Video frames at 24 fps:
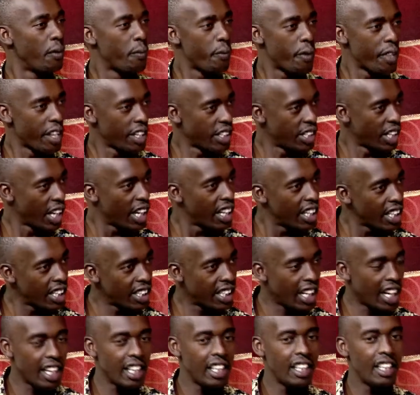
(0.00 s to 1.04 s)
with the
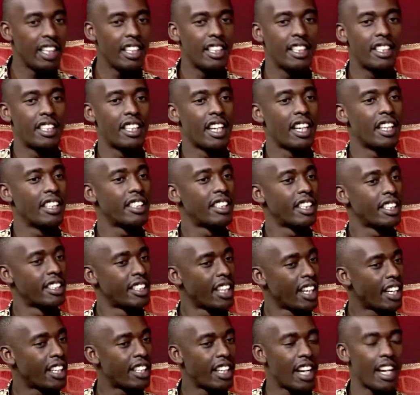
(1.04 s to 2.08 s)
secretary tells the
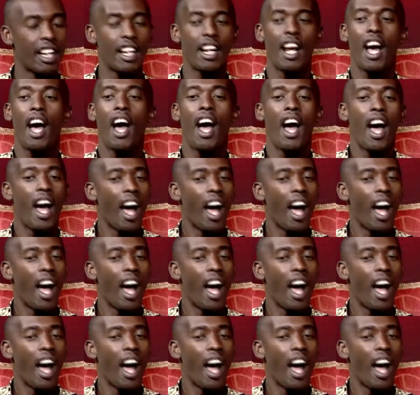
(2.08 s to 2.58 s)
secretary,